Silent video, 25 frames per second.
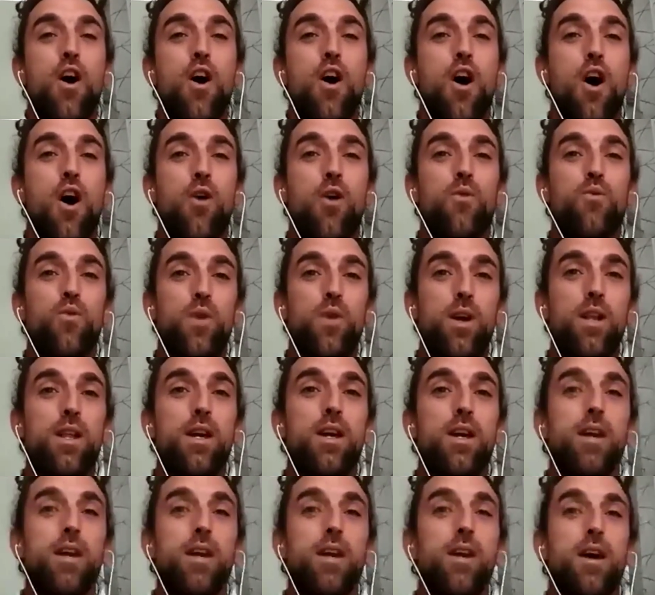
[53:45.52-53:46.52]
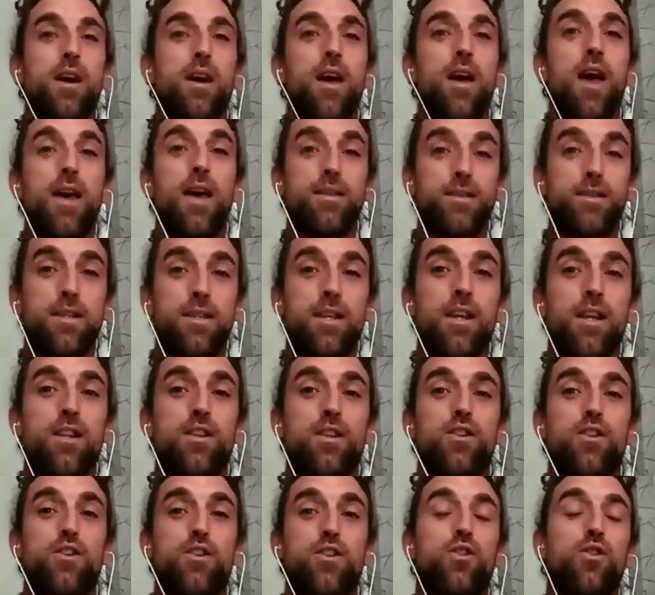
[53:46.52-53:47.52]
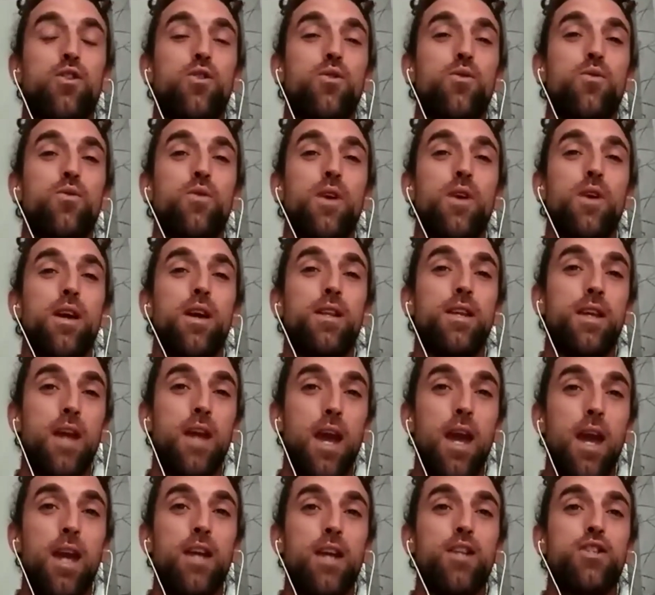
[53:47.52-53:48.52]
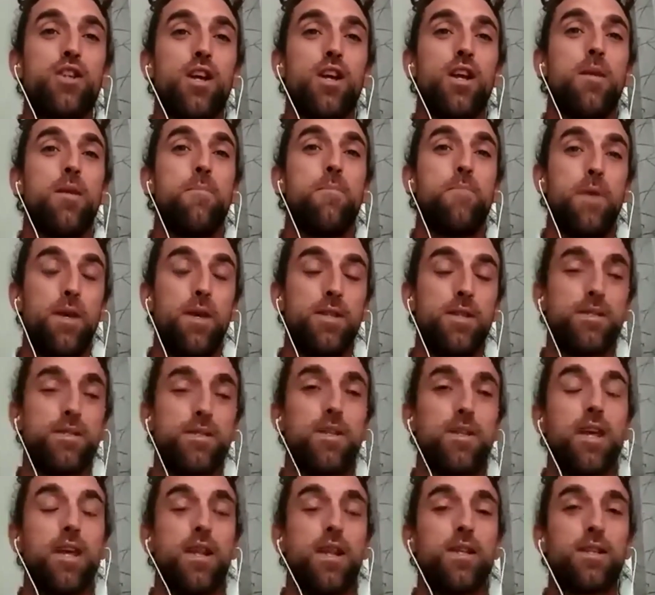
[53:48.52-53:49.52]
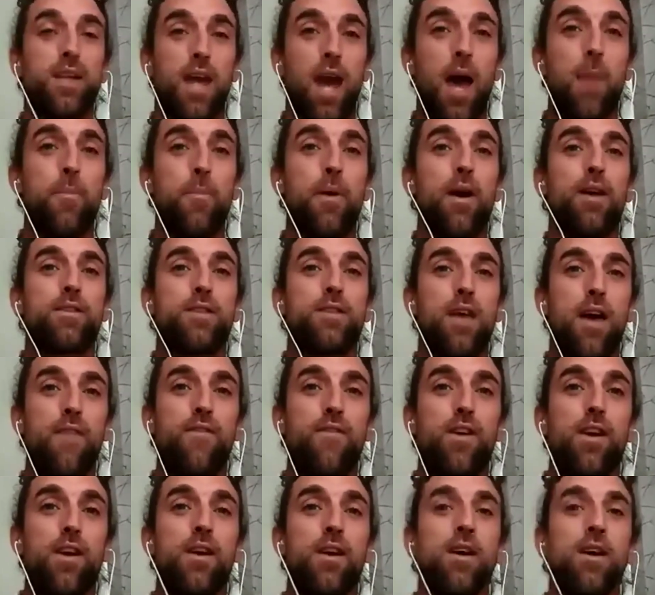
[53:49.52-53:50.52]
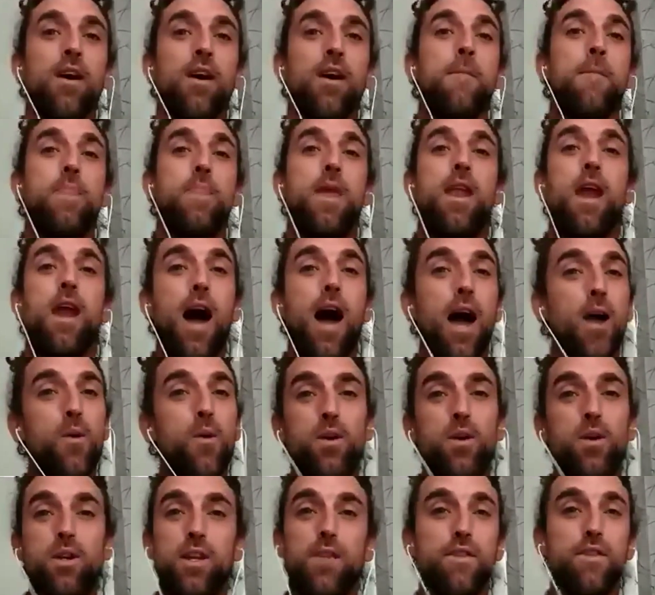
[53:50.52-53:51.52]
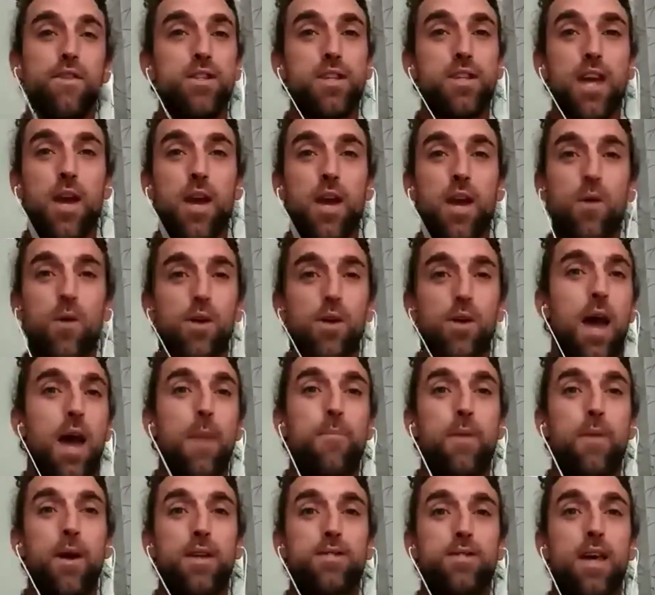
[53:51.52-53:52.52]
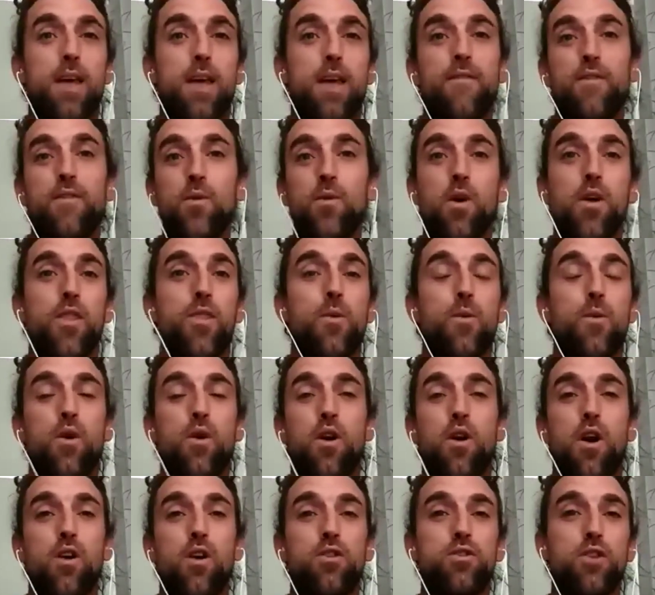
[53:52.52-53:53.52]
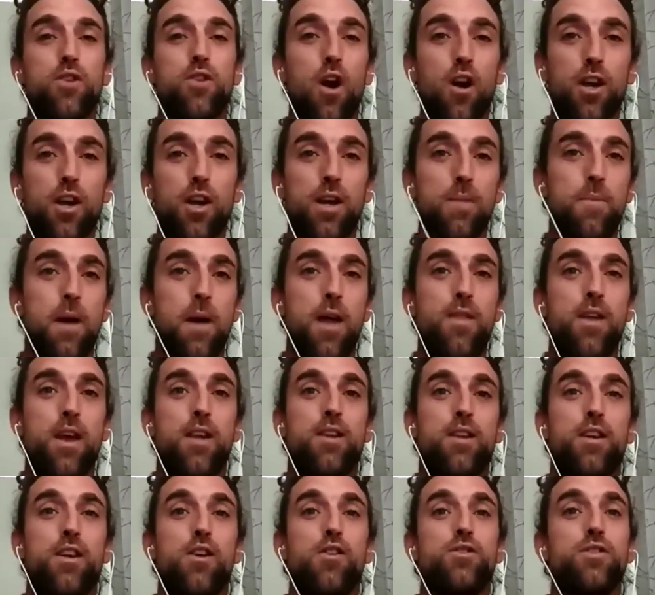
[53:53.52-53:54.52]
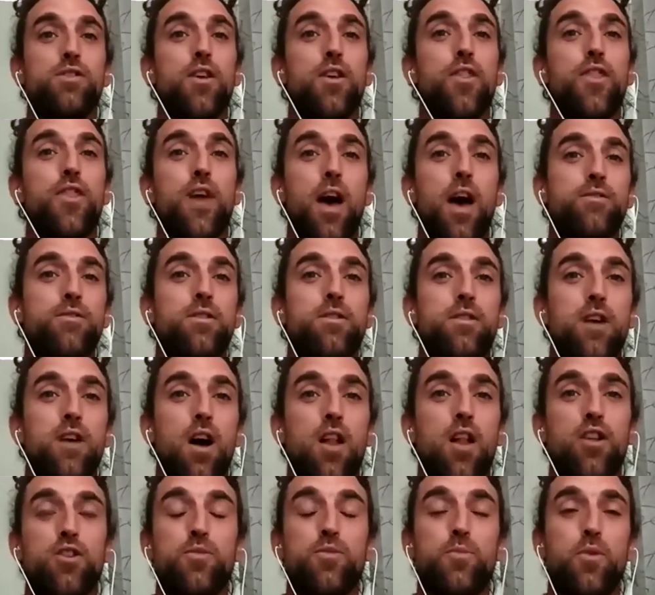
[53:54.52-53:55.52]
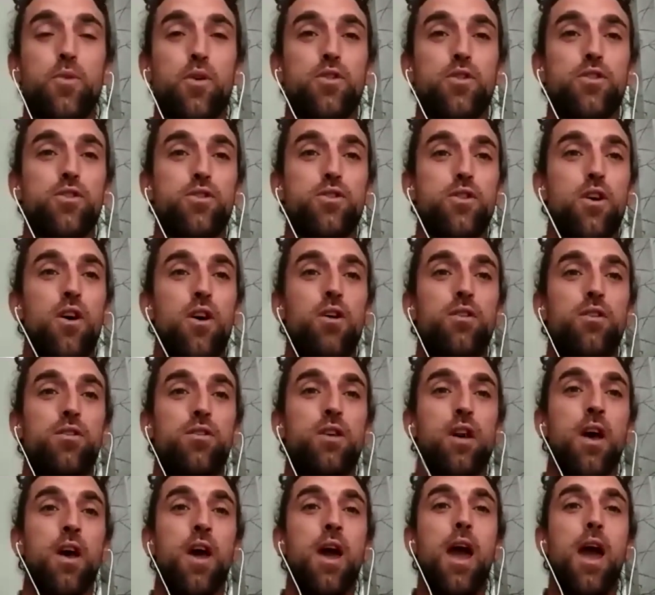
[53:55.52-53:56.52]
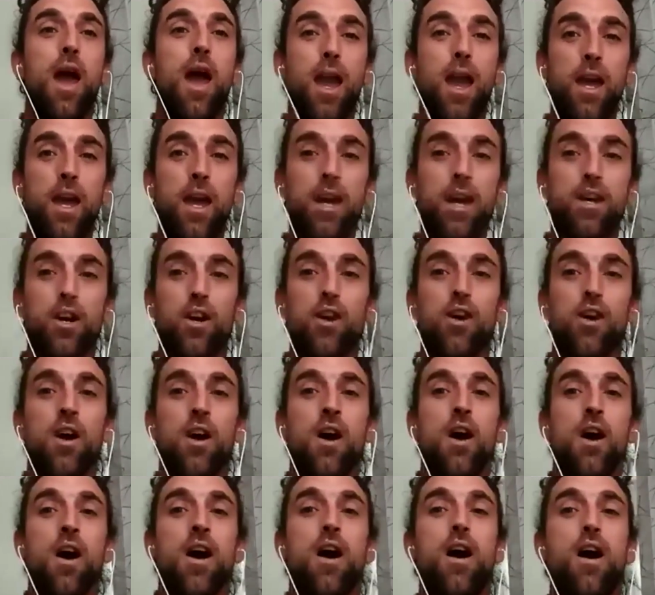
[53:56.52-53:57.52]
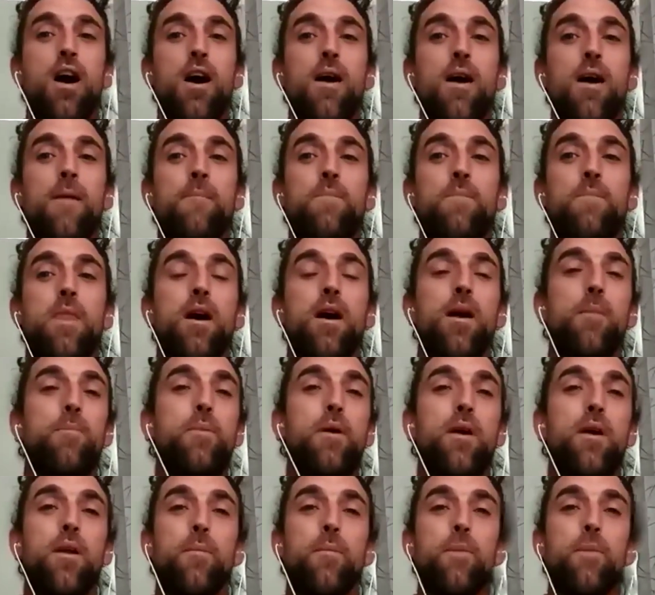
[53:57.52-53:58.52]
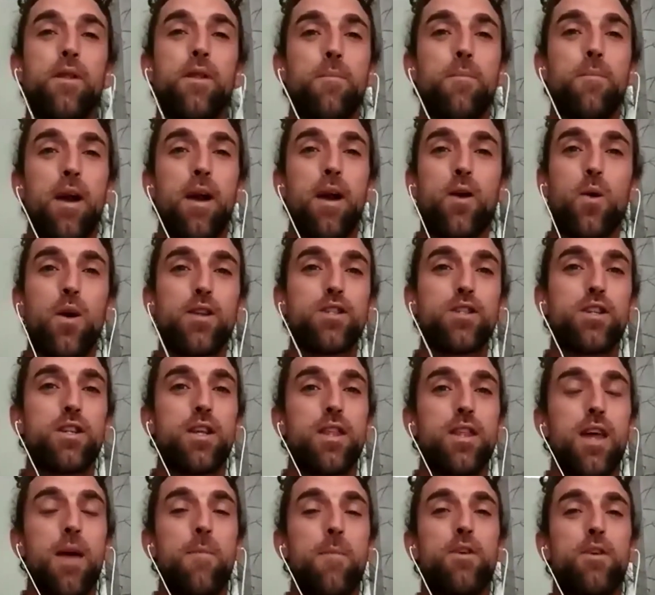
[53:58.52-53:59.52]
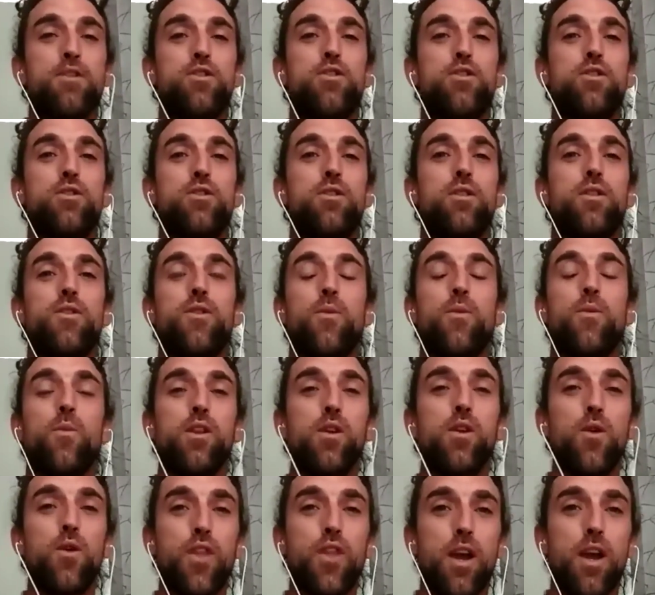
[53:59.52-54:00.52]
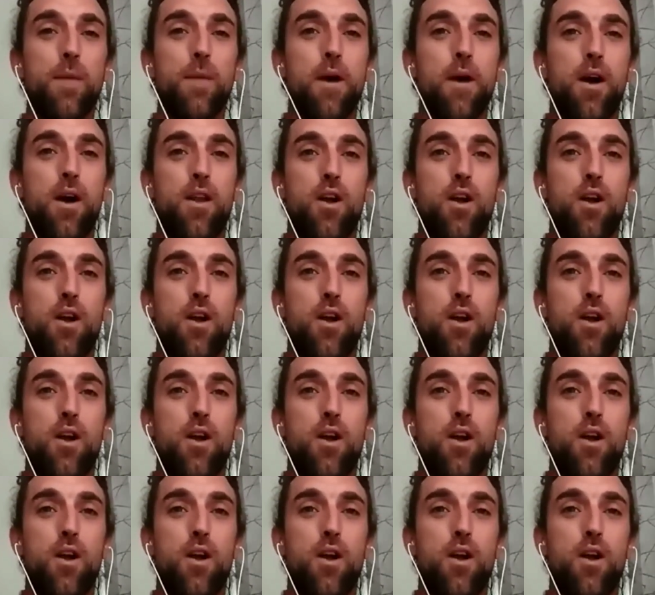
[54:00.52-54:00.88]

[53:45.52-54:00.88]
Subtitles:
are really hesitant to engage in a business that is CapEx heavy. And I wouldn't even say we're CapEx heavy. Our target by the end of the year is $1,000 per installed acre. But my question to them is, when you think about